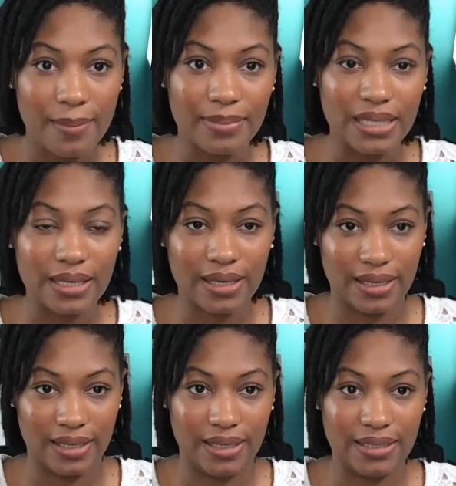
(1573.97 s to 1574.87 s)

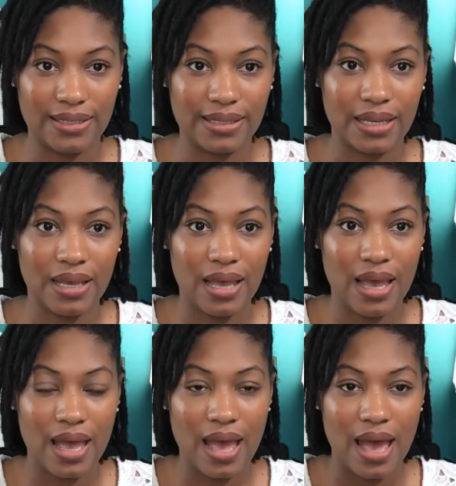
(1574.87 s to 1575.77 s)
because
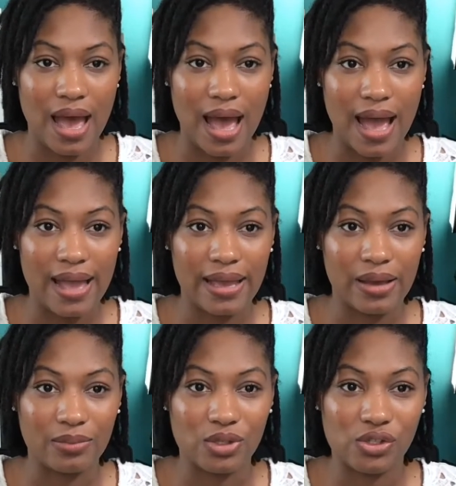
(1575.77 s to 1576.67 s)
I
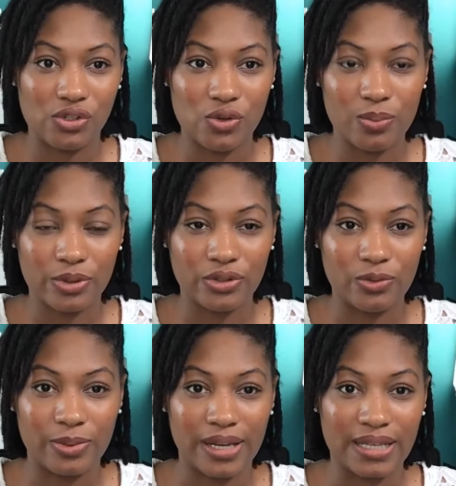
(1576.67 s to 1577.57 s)
am super
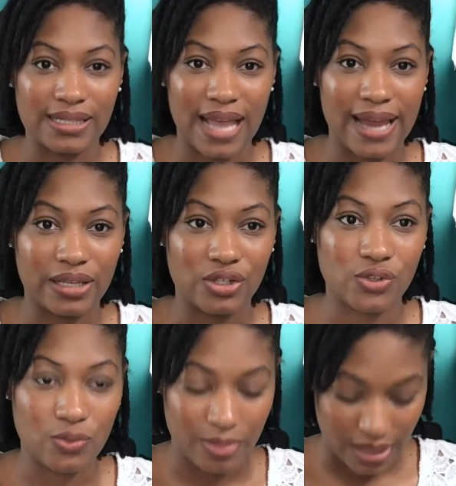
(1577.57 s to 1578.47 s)
duper excited
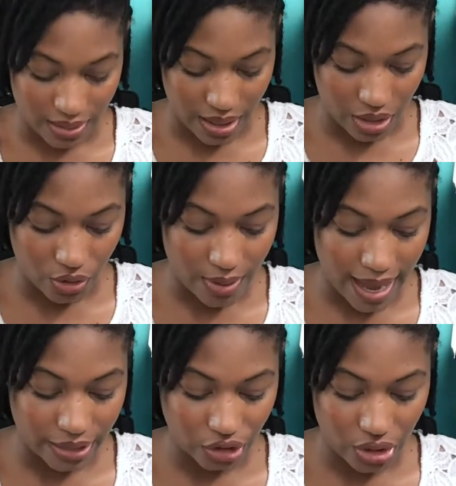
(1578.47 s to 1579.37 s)
to be there. You can
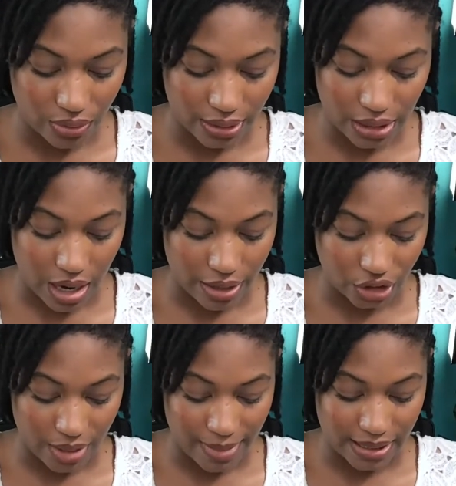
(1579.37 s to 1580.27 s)
actually go to
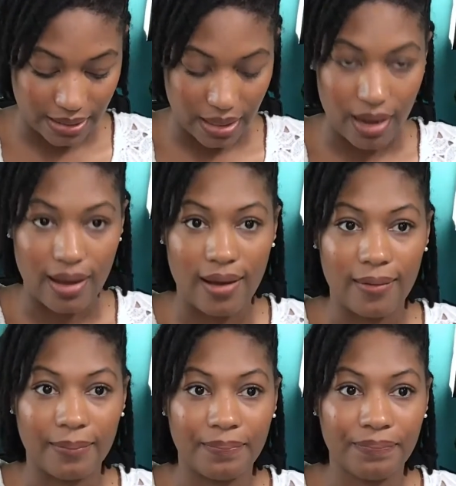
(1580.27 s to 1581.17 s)
kiarajmason.com.